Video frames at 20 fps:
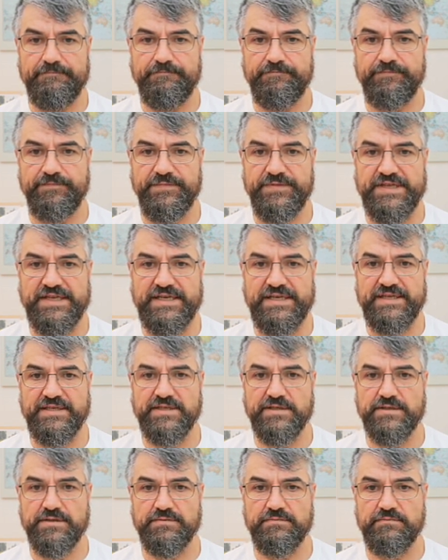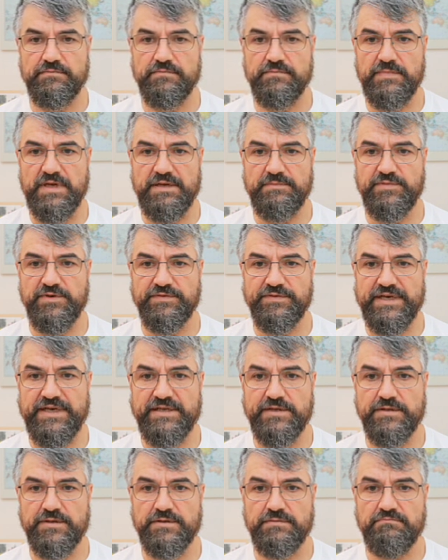delete it. I provide it,